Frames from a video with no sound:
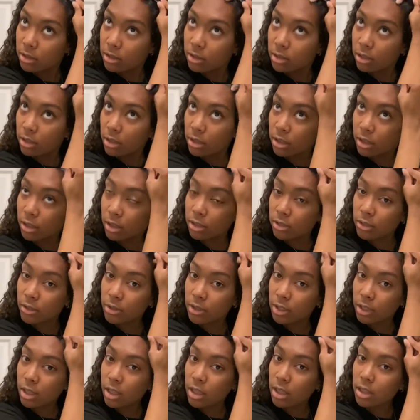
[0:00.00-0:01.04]
And I
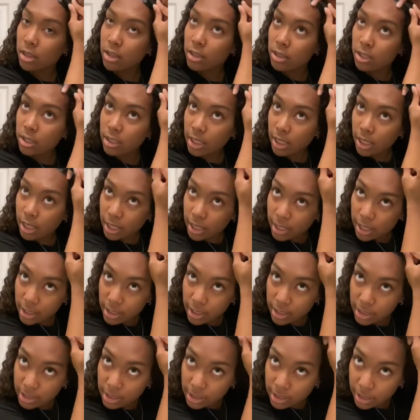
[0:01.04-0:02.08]
do the other side
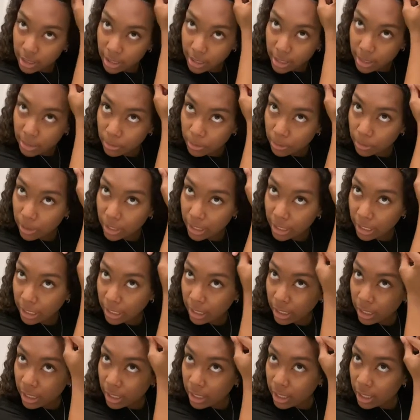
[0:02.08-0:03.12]
the same way.
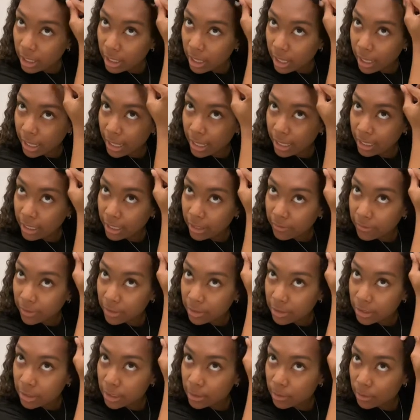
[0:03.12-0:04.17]
I kind of give it a
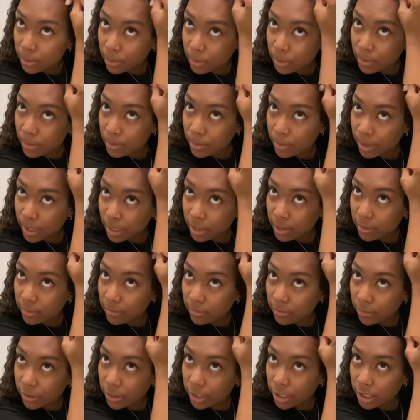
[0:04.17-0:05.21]
swoop at the
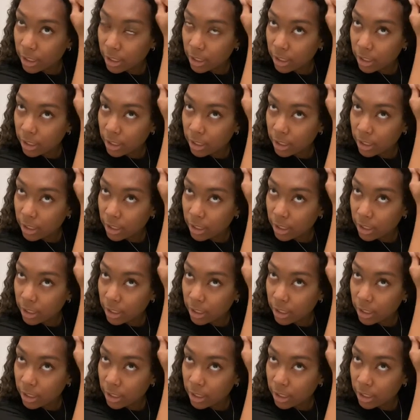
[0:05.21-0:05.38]
front.